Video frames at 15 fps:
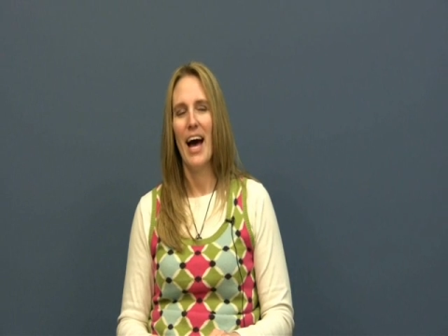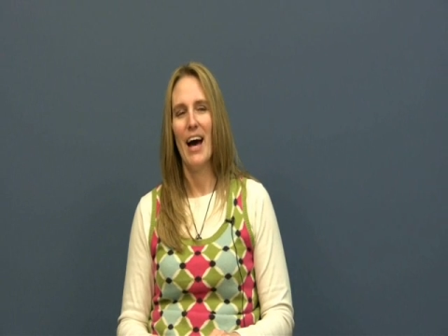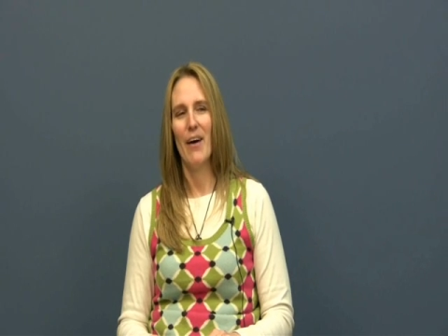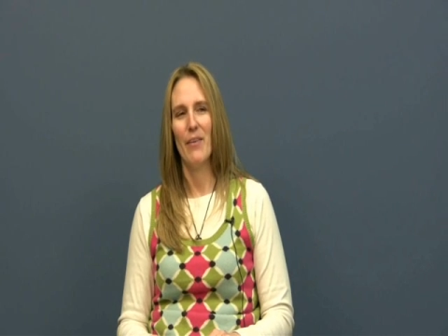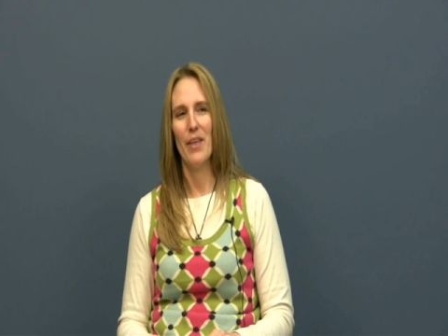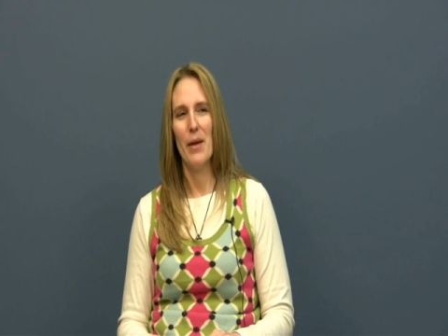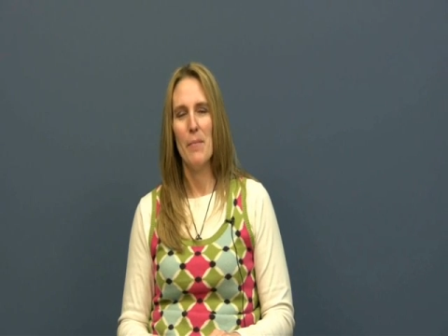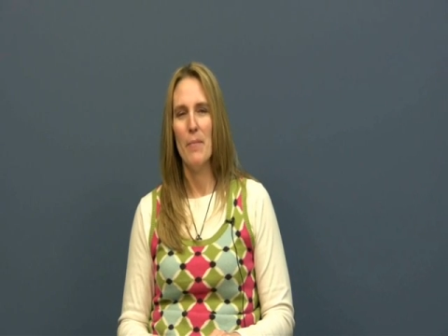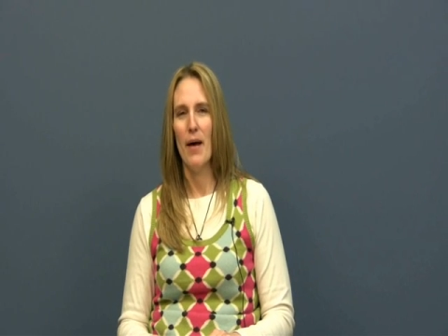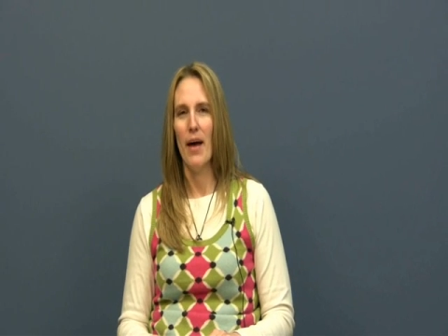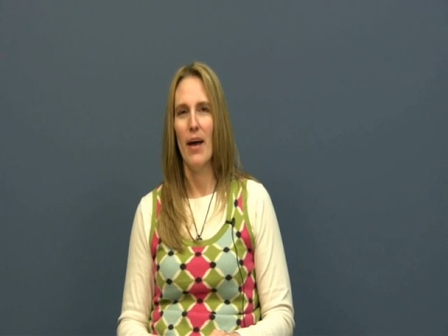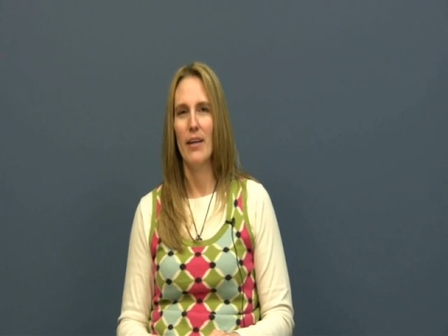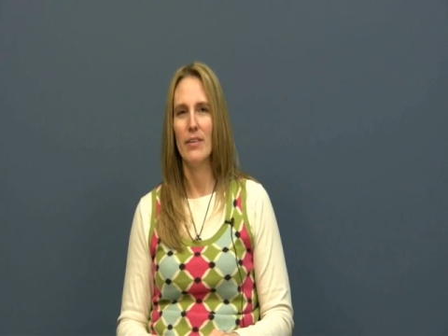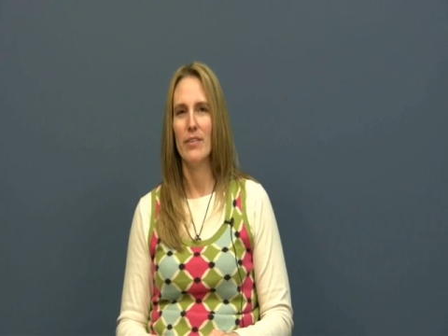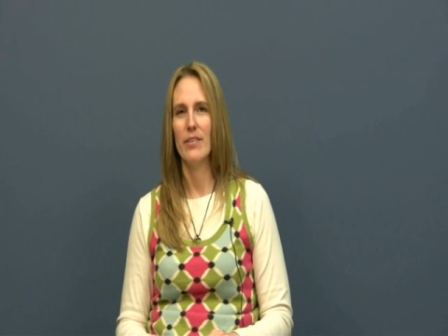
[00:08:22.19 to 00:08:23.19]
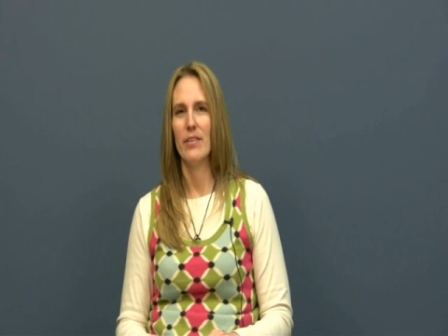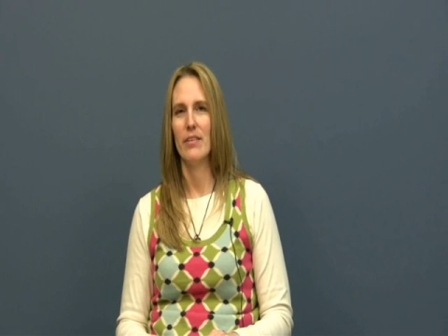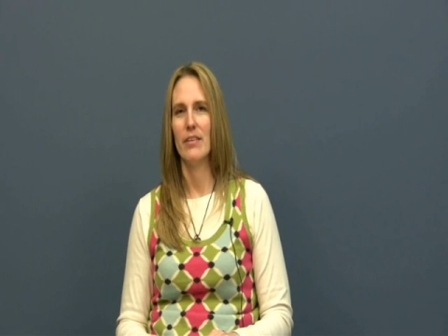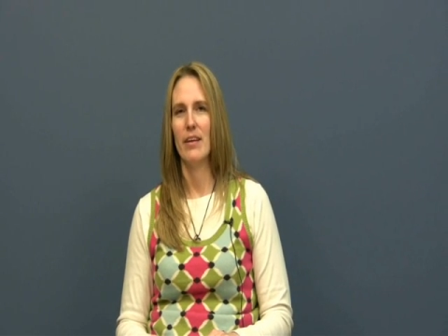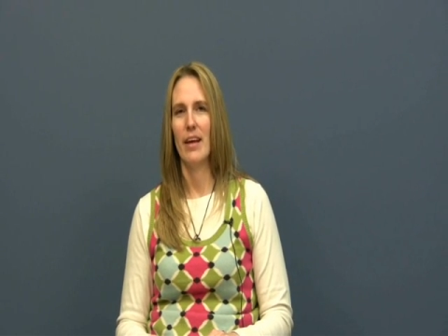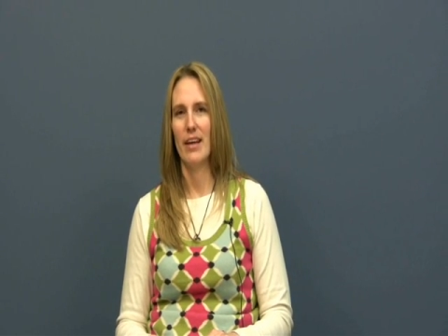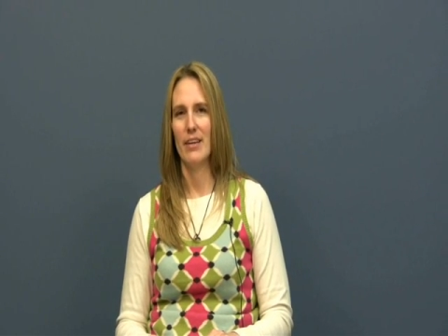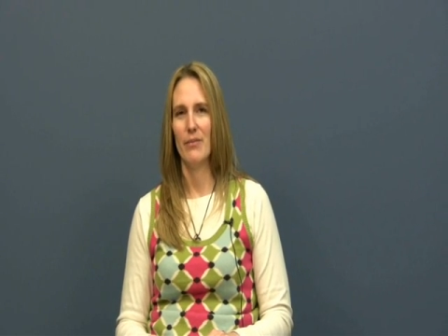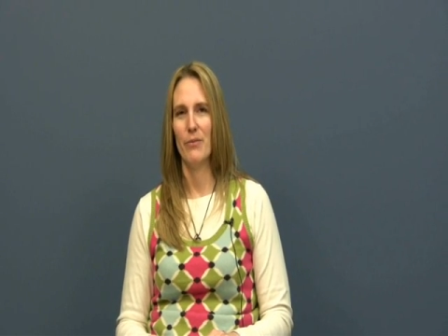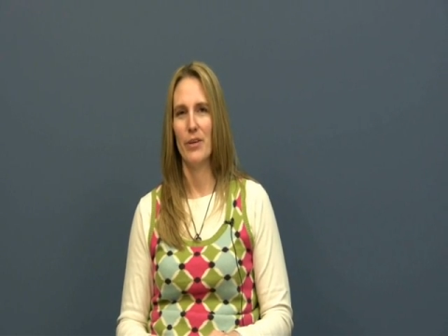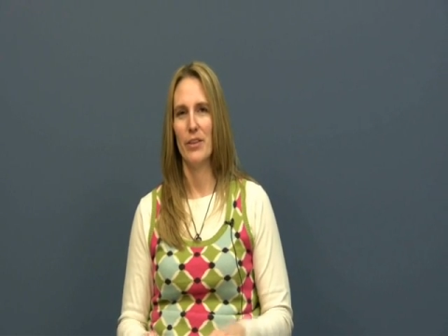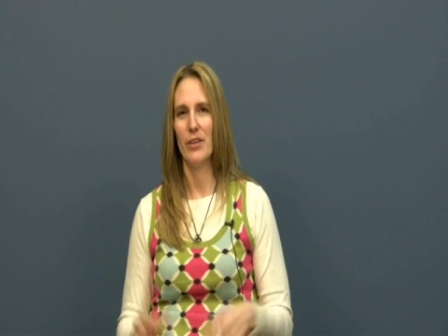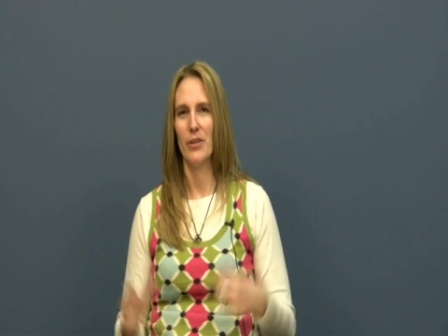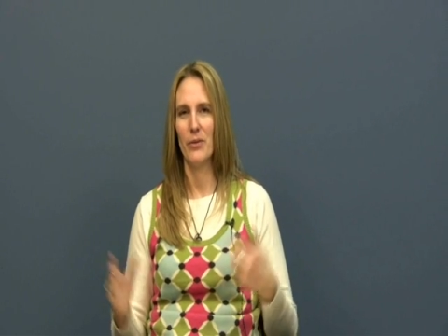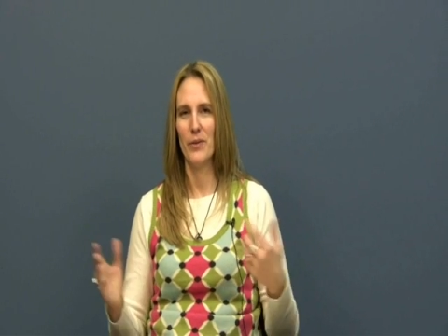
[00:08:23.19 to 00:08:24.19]
how they met and
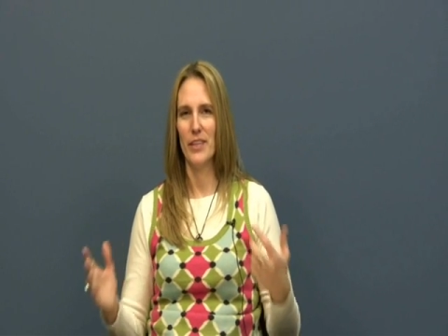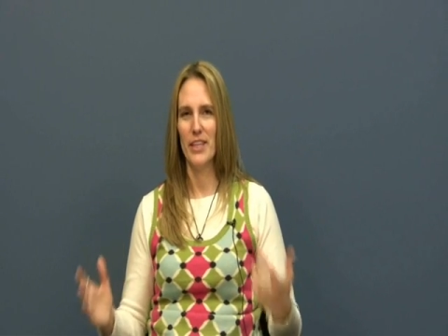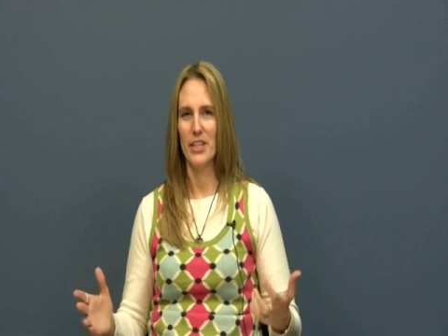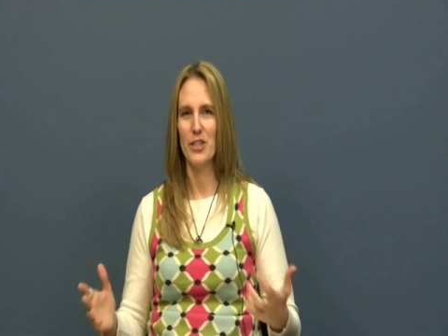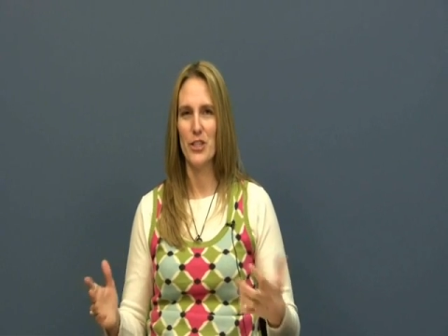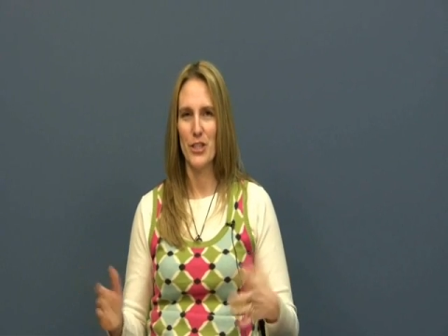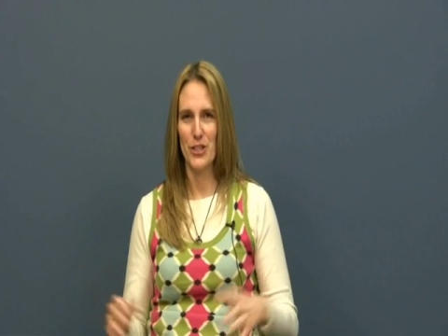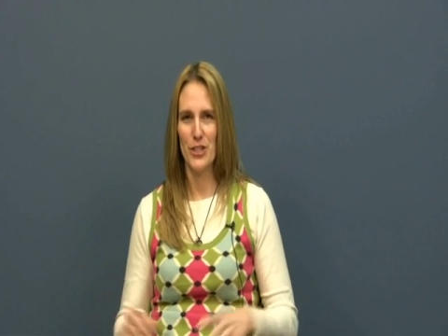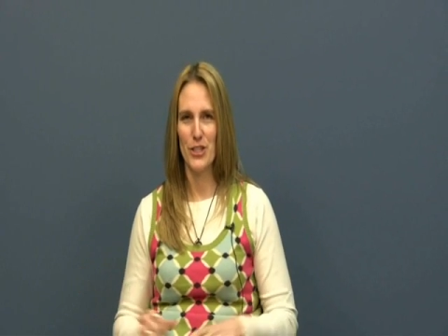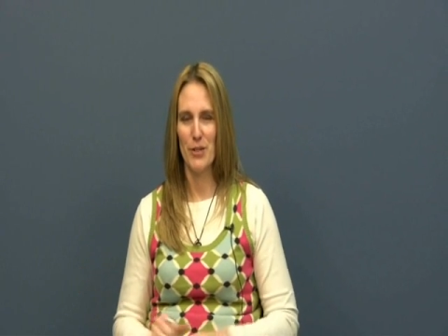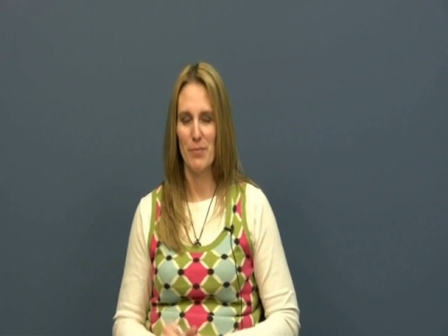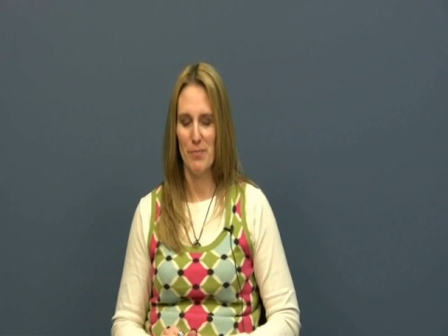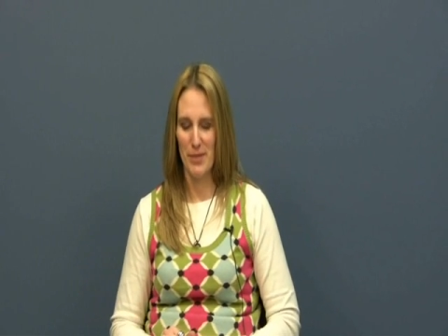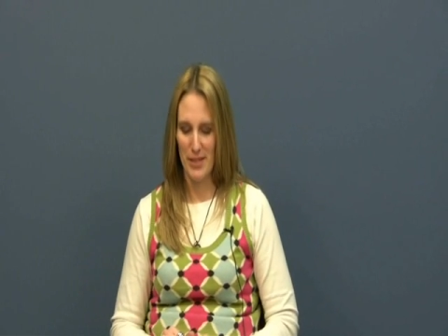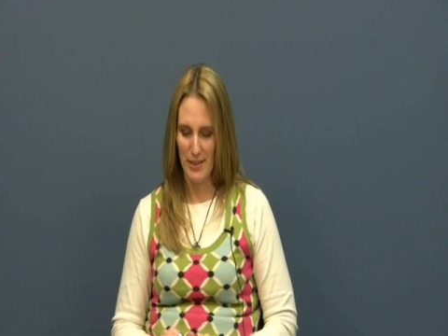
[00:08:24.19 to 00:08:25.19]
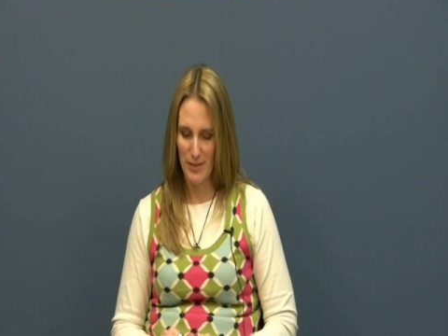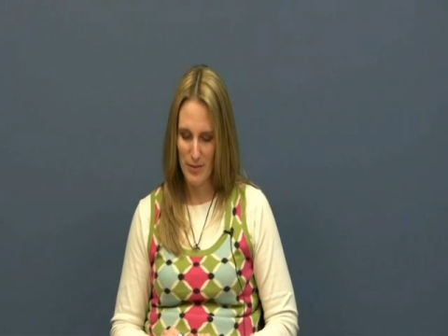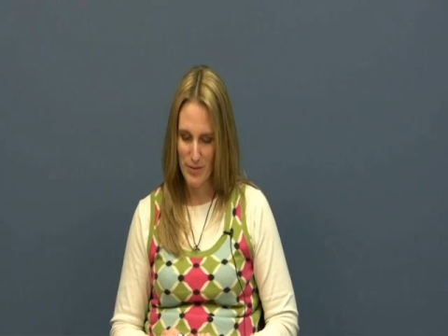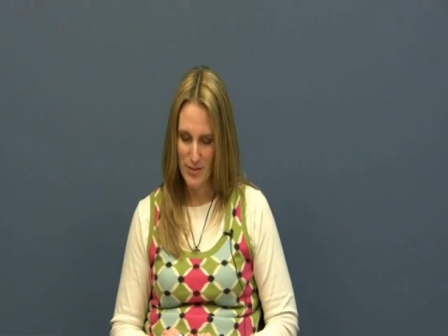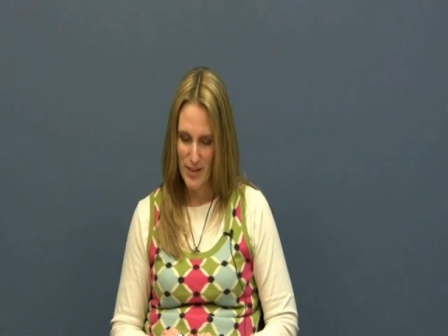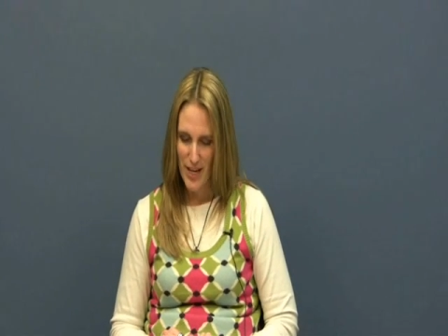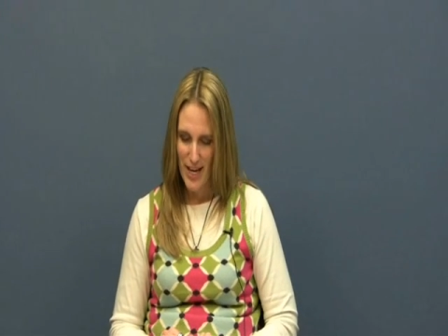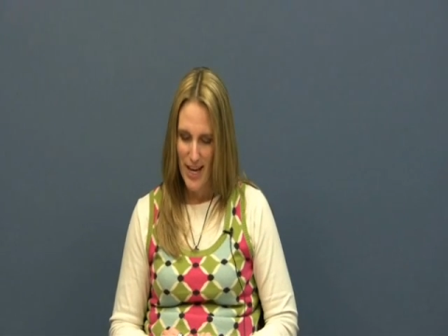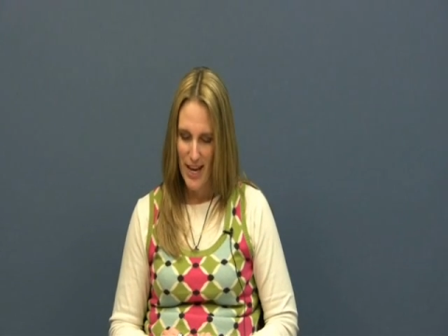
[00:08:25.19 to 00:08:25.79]
what their relationship means,